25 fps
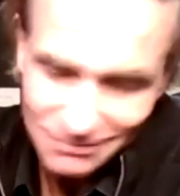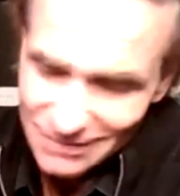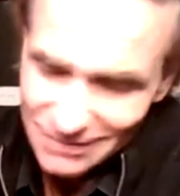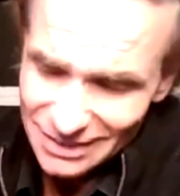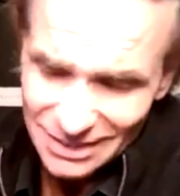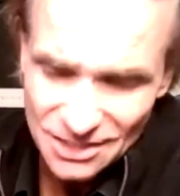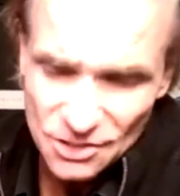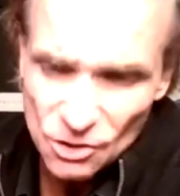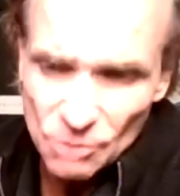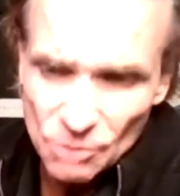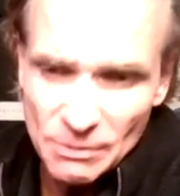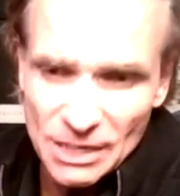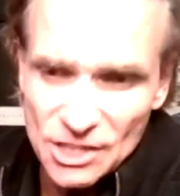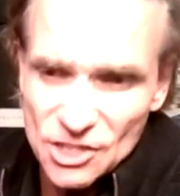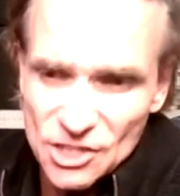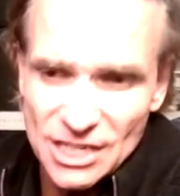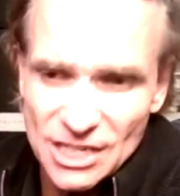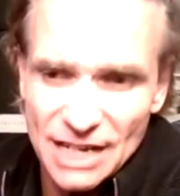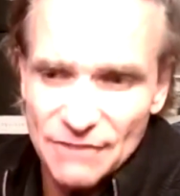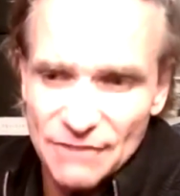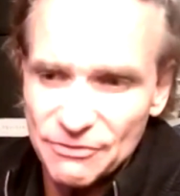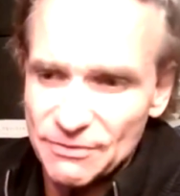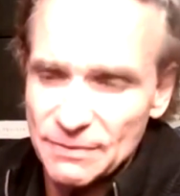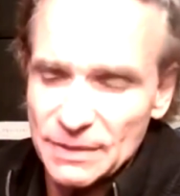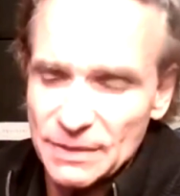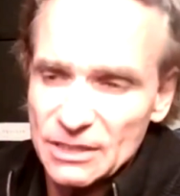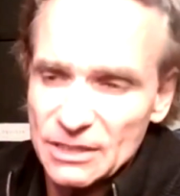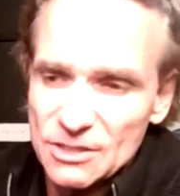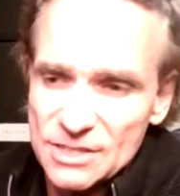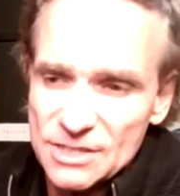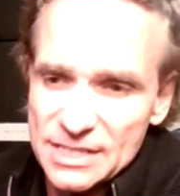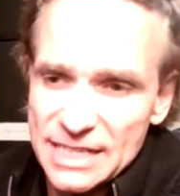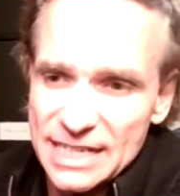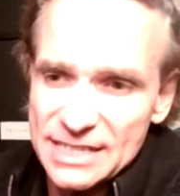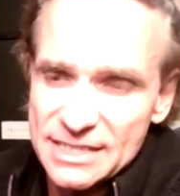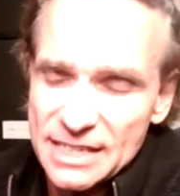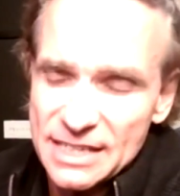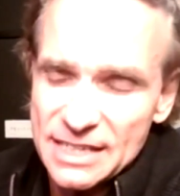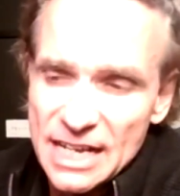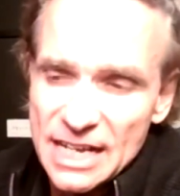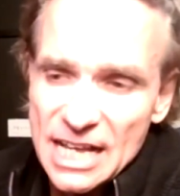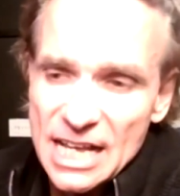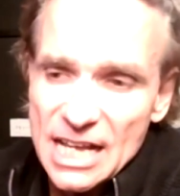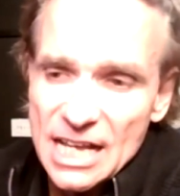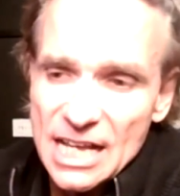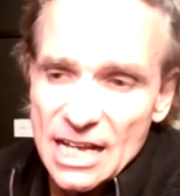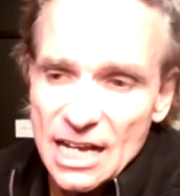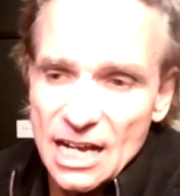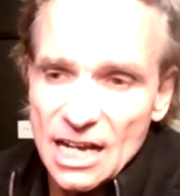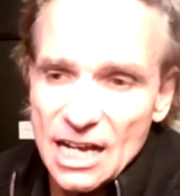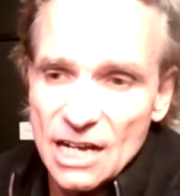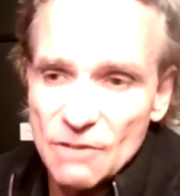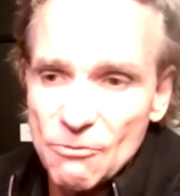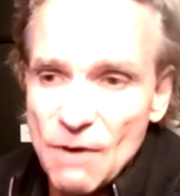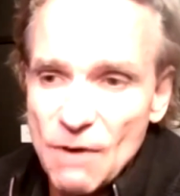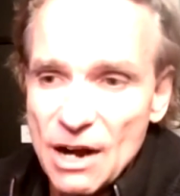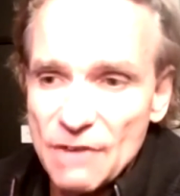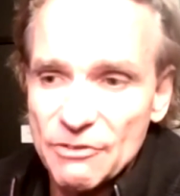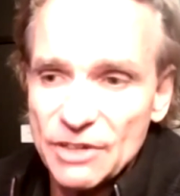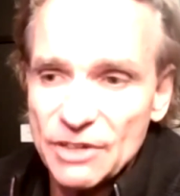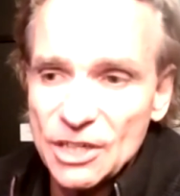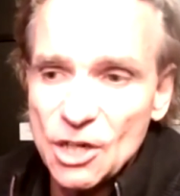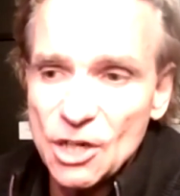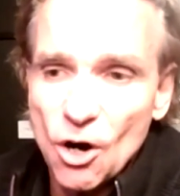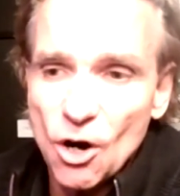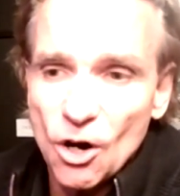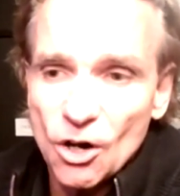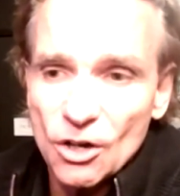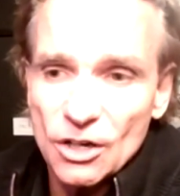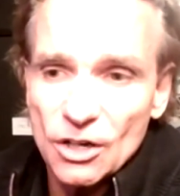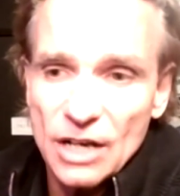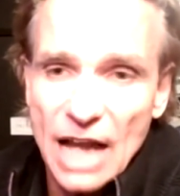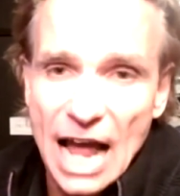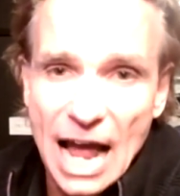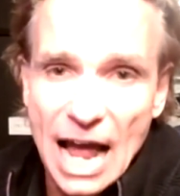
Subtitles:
so much stuff, because that's why we call